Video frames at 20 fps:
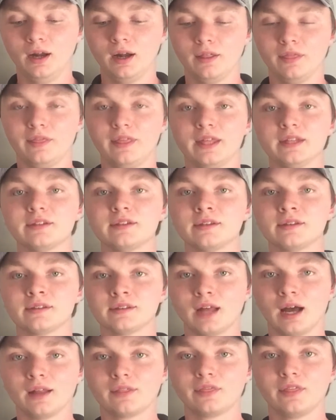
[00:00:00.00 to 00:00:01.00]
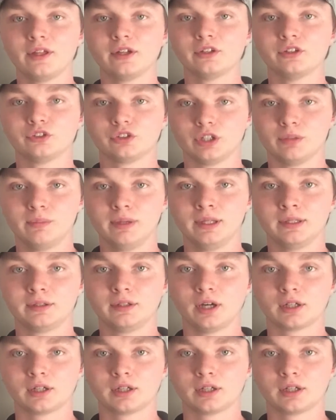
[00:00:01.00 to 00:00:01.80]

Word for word: This is not the agreement